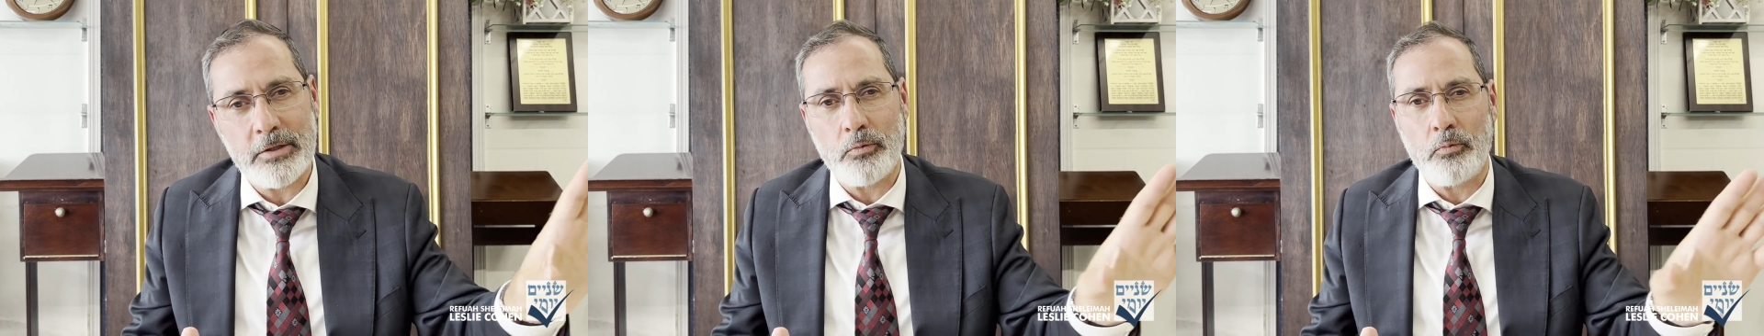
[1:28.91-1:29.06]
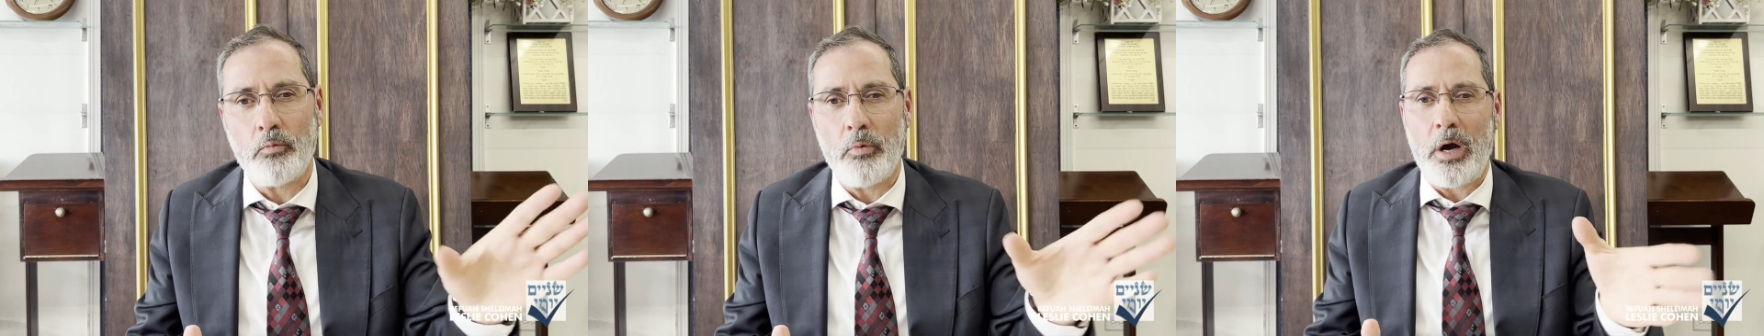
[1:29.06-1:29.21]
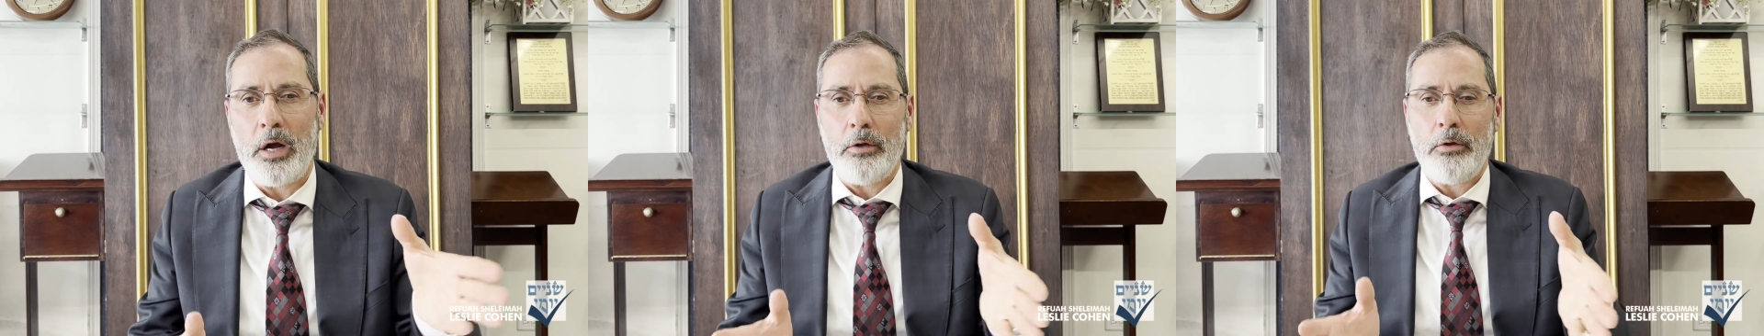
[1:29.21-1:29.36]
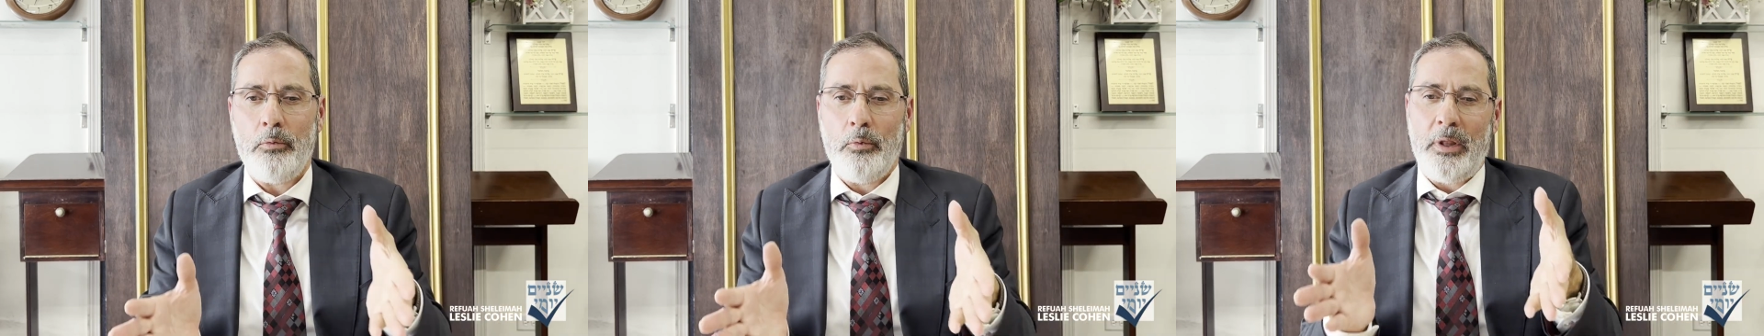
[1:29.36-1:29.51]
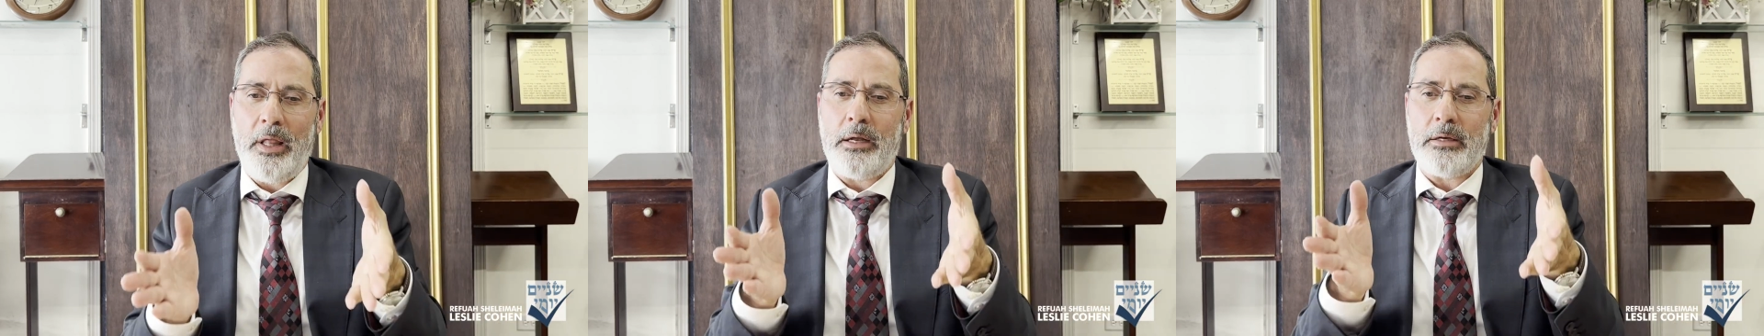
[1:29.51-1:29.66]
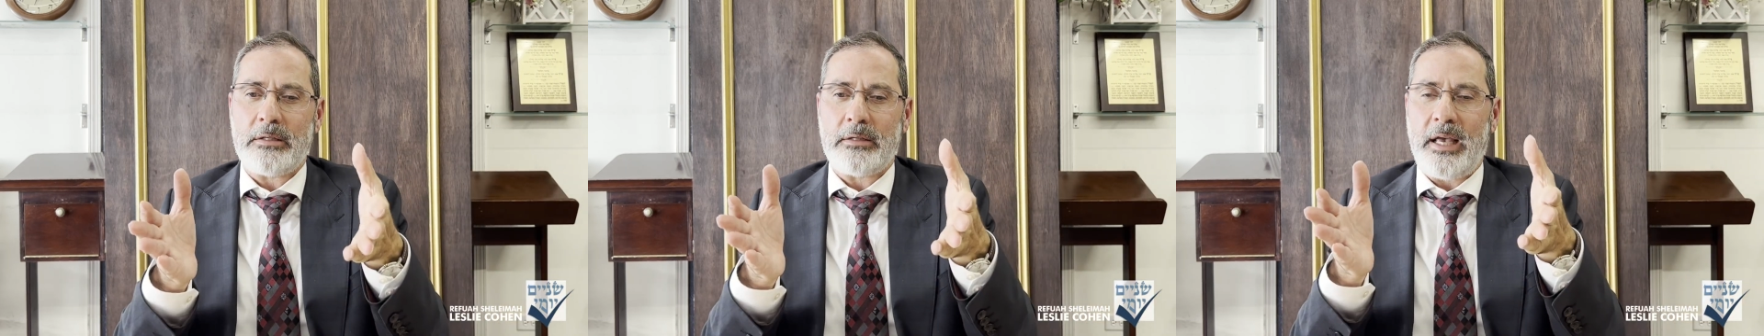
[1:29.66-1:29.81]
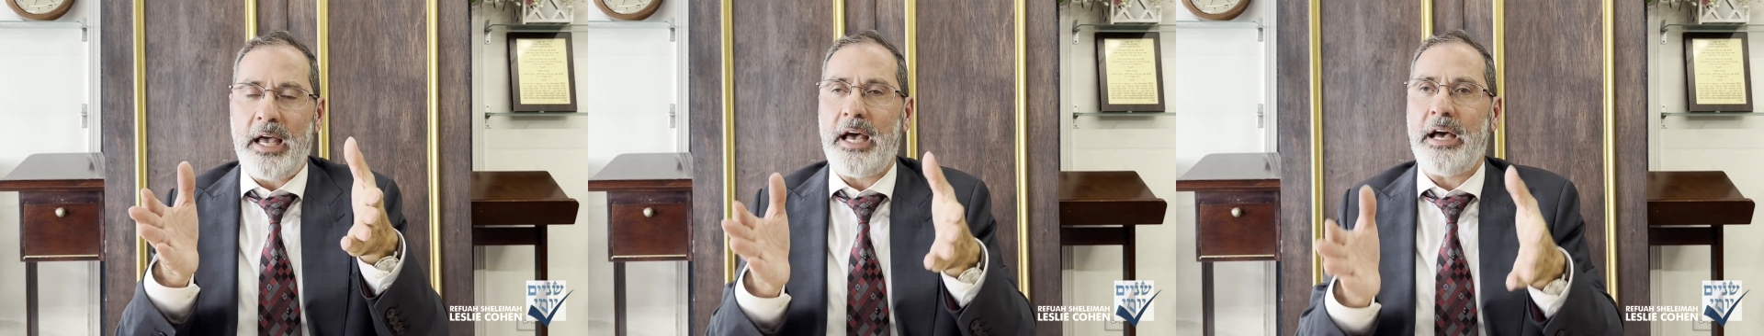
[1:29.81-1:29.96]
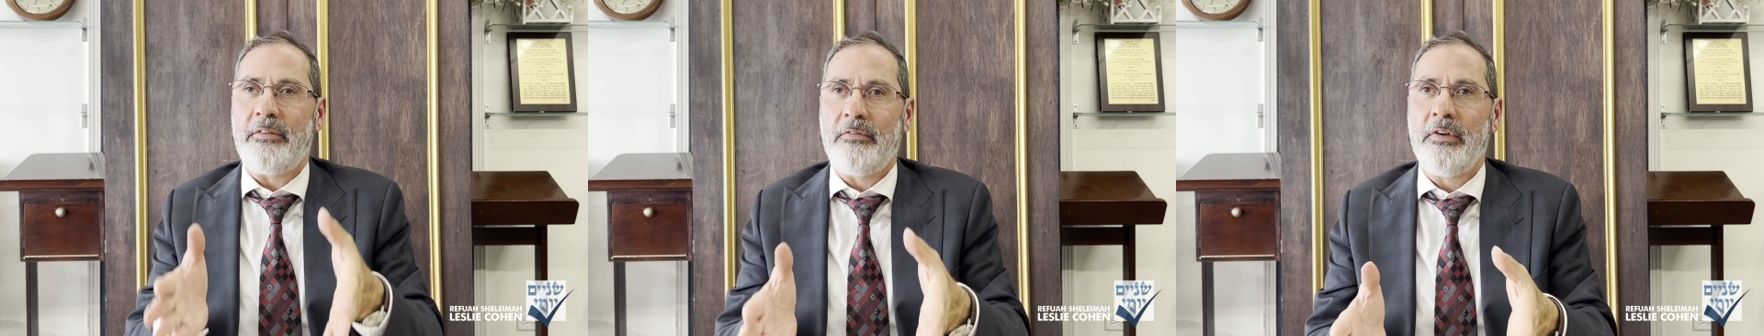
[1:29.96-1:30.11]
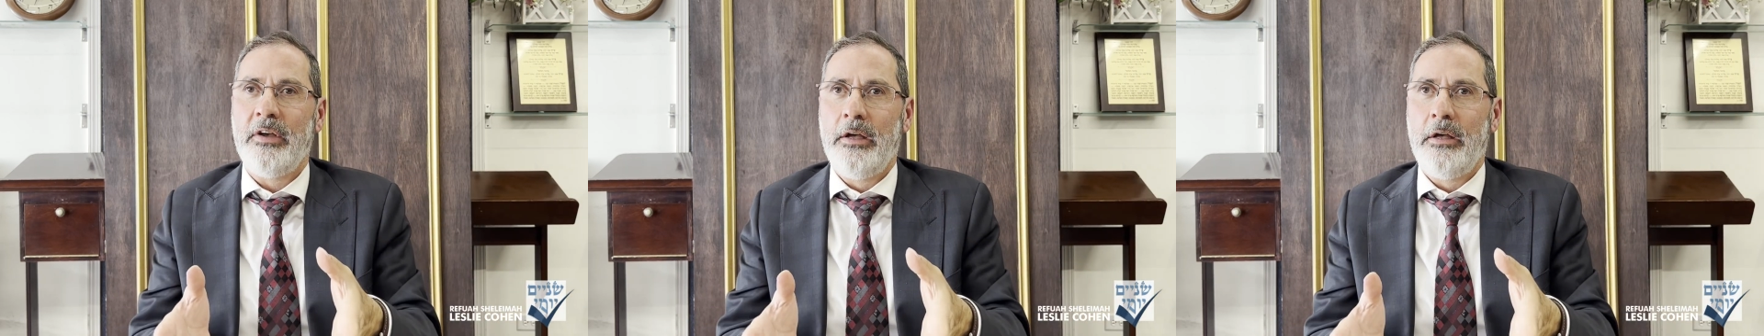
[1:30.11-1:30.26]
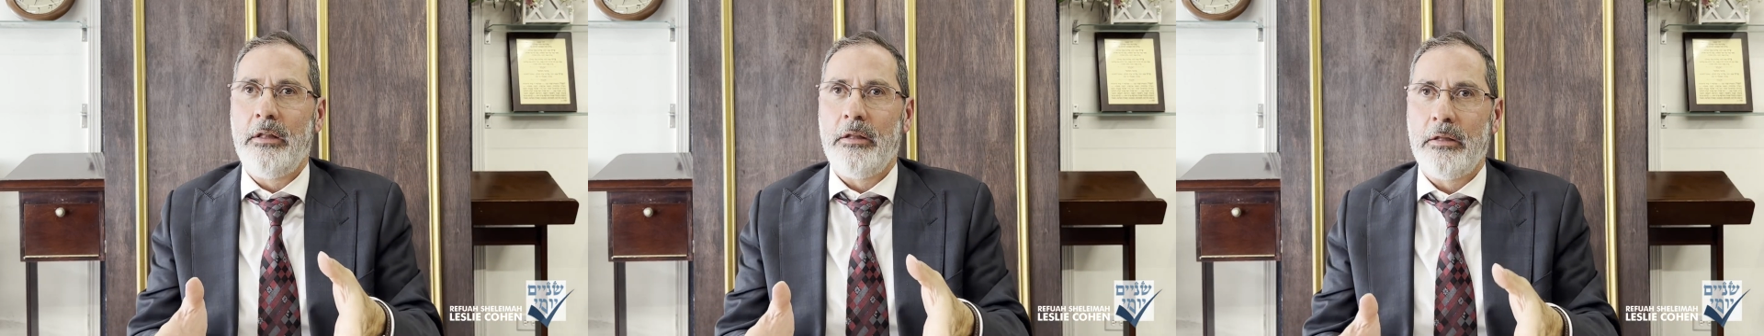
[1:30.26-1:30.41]
Why don't we let us have
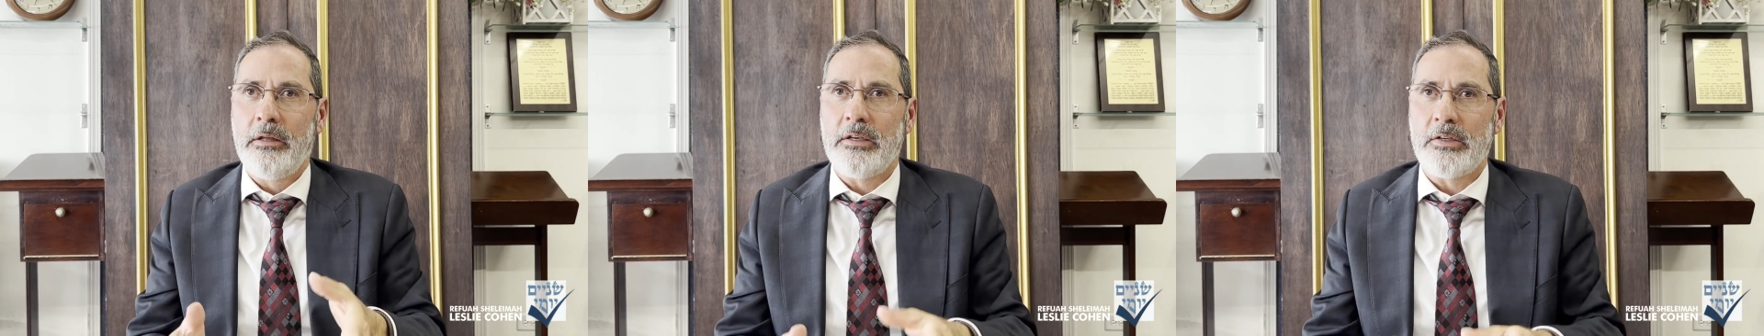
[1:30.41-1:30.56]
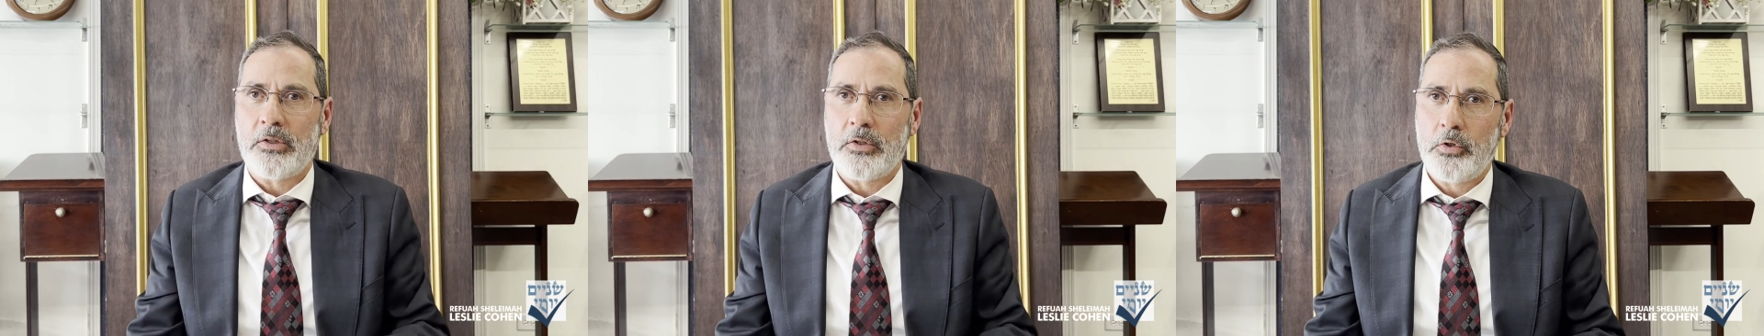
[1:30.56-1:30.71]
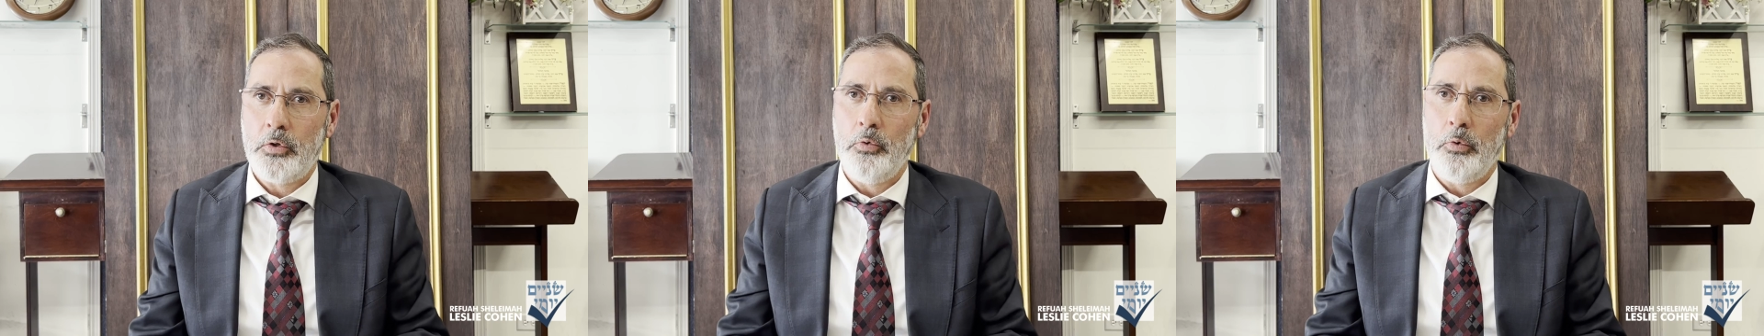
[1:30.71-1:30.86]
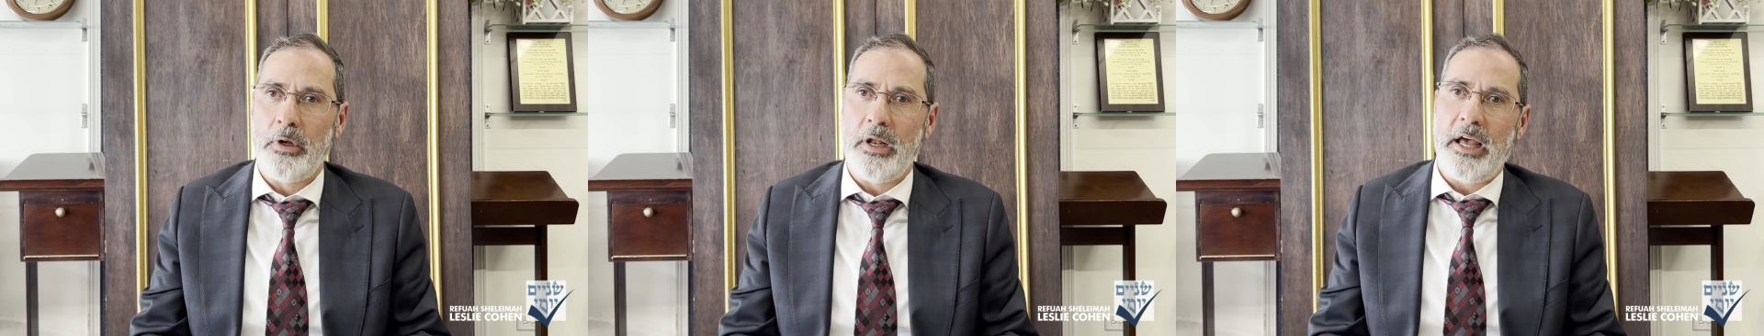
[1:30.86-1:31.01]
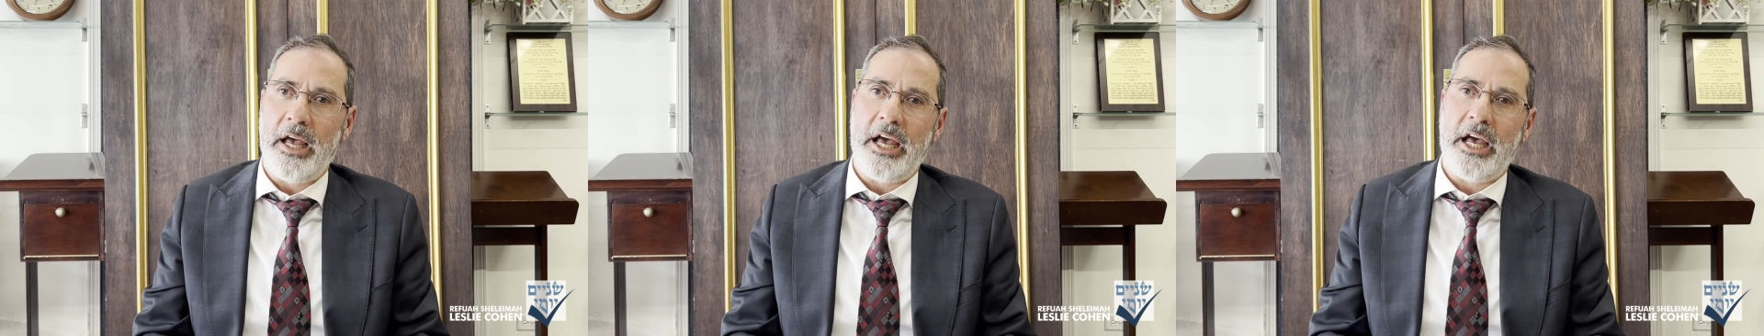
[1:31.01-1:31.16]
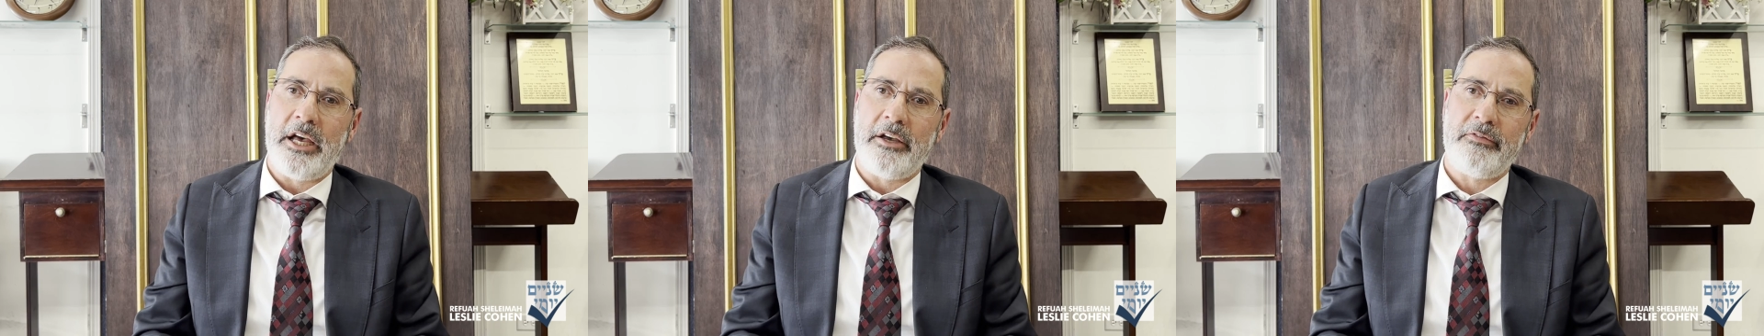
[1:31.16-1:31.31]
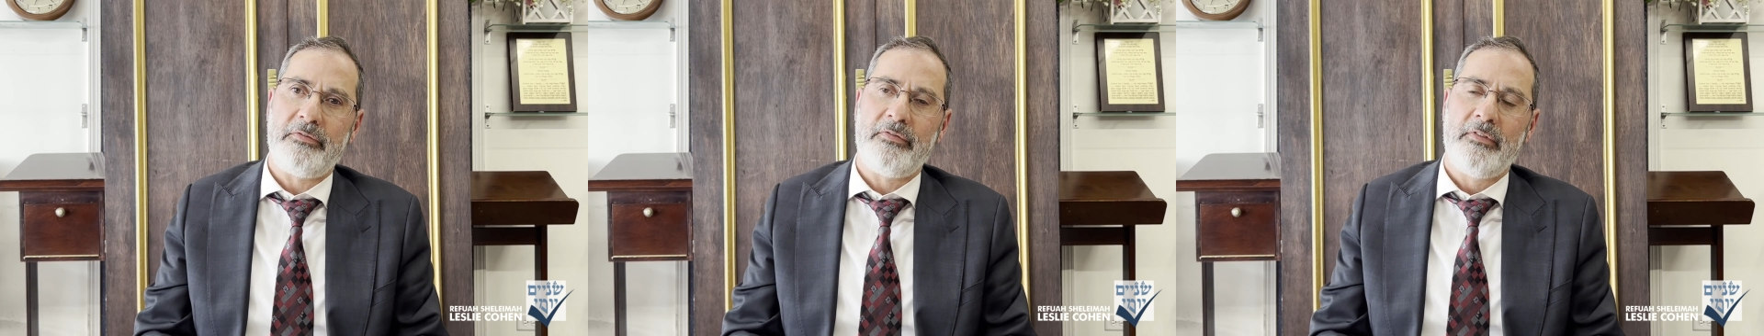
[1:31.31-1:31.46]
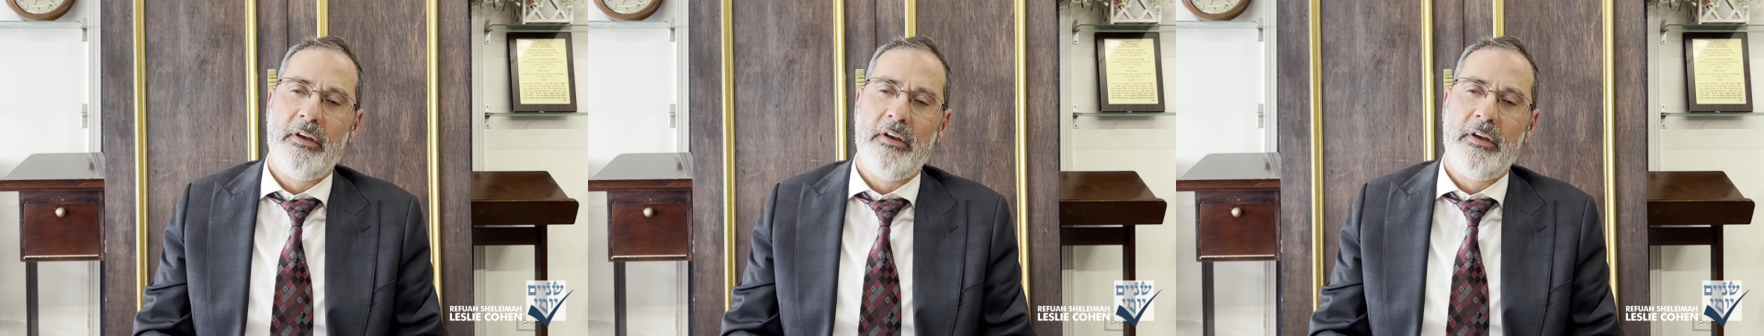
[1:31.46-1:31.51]
this two and a half,